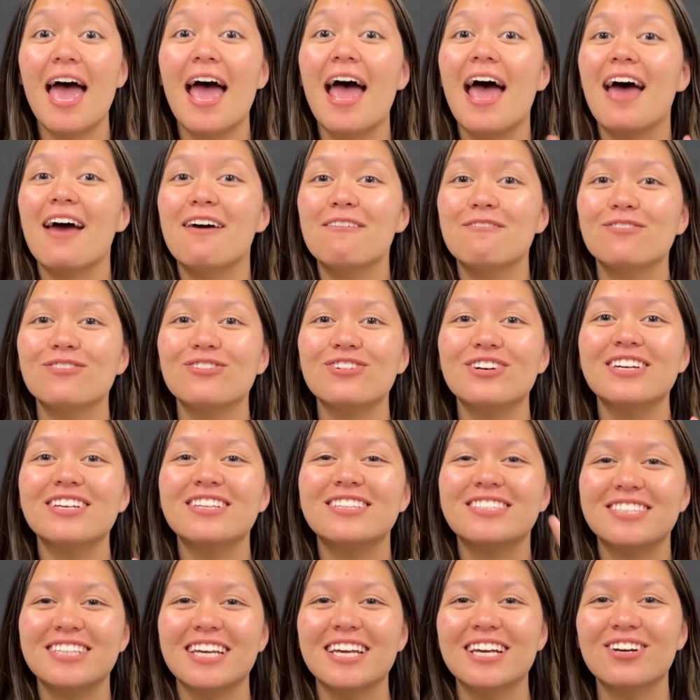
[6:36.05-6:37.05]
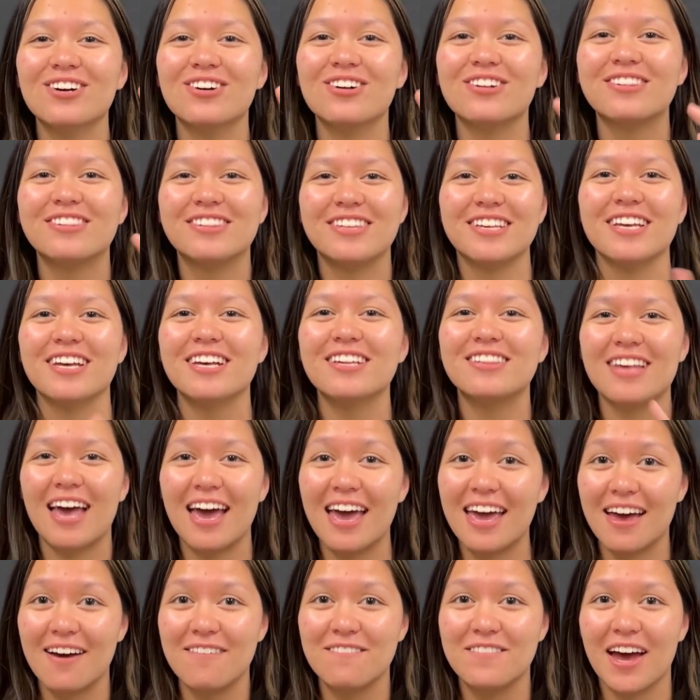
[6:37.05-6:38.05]
every single
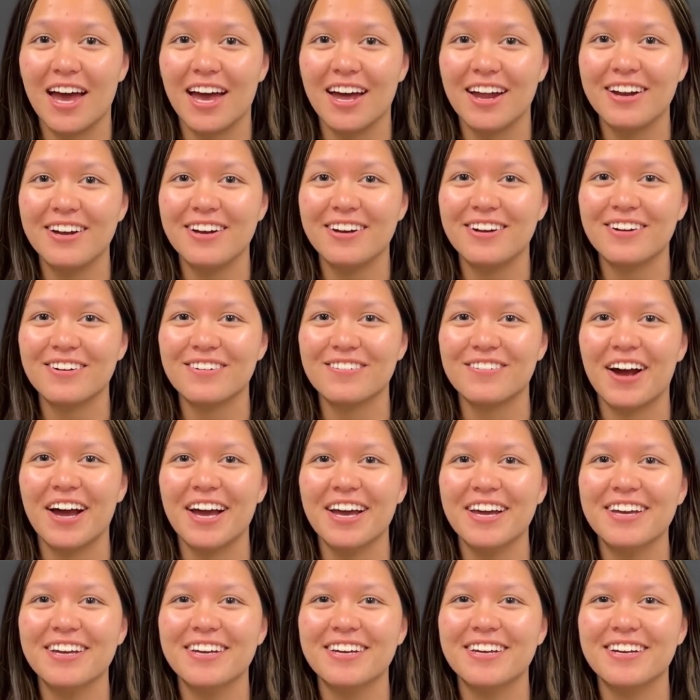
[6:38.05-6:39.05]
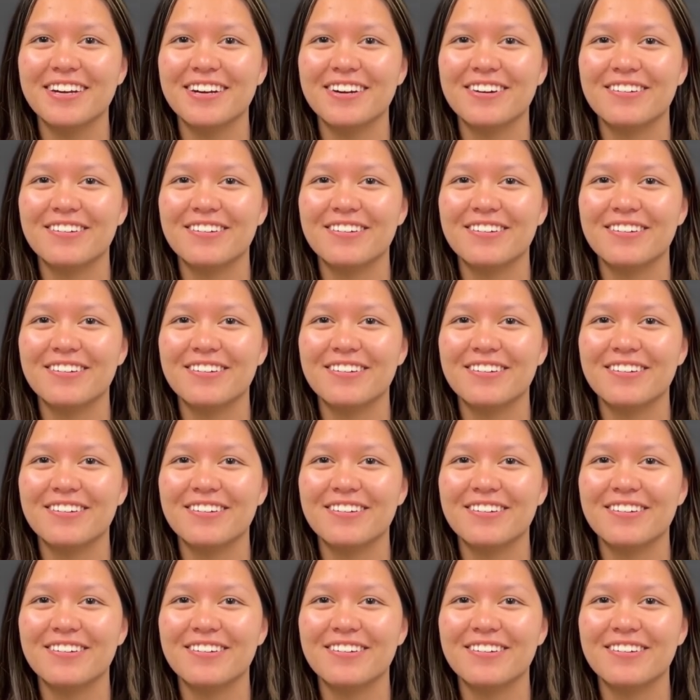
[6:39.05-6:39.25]
CSA event, right?